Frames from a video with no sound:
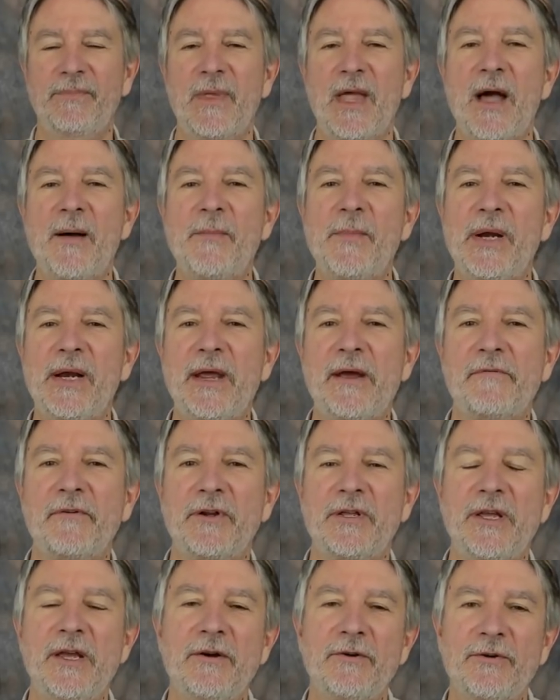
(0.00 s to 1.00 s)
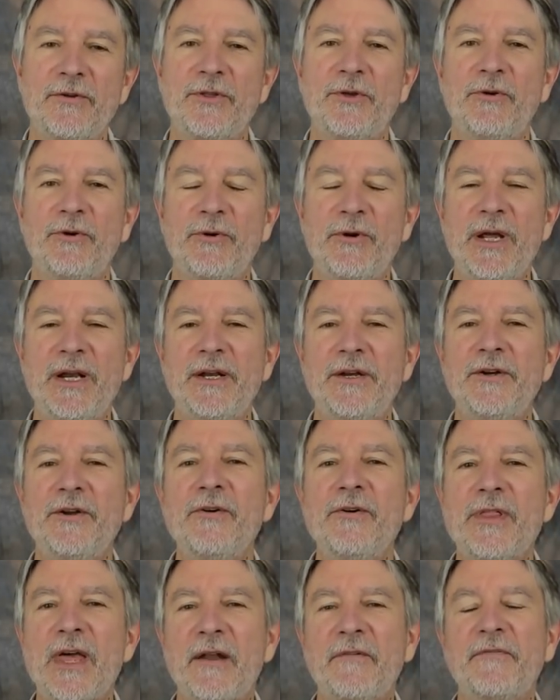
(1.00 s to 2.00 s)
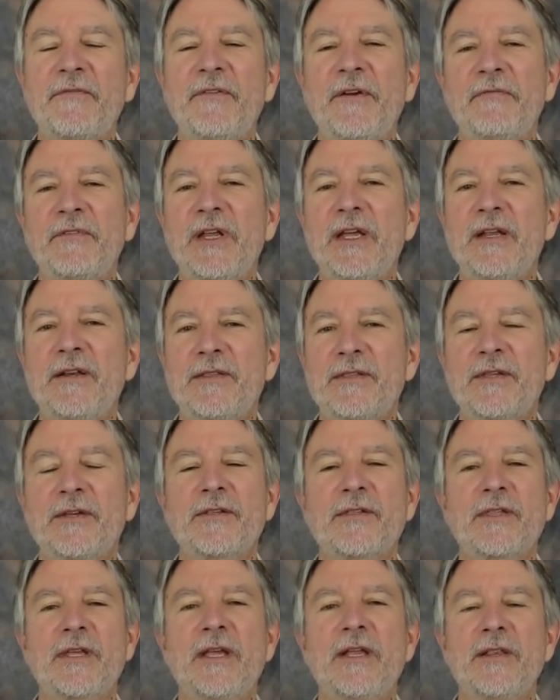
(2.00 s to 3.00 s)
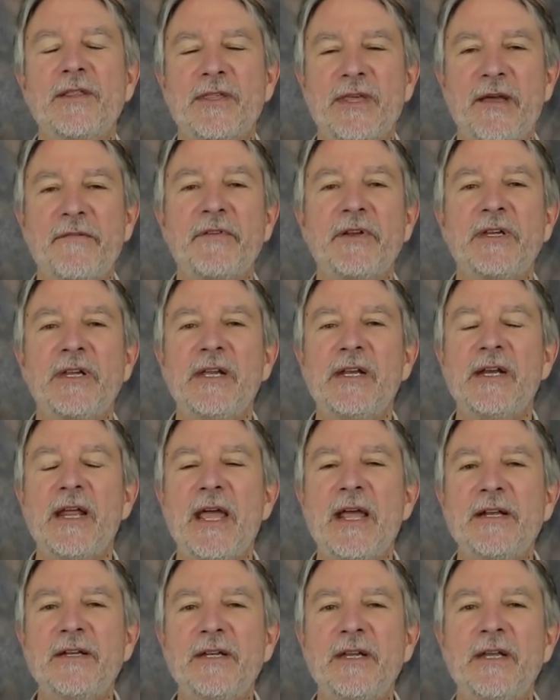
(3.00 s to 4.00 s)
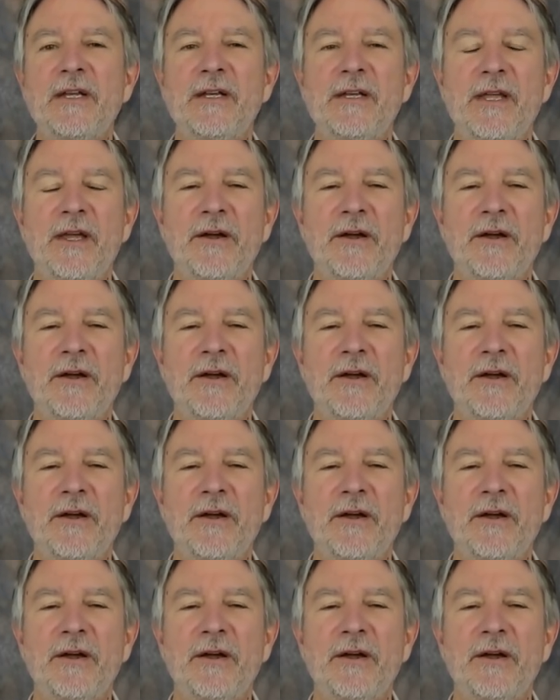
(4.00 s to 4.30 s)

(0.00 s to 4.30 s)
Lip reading: how many ever years you agree to do that, 15, 16, 17, 18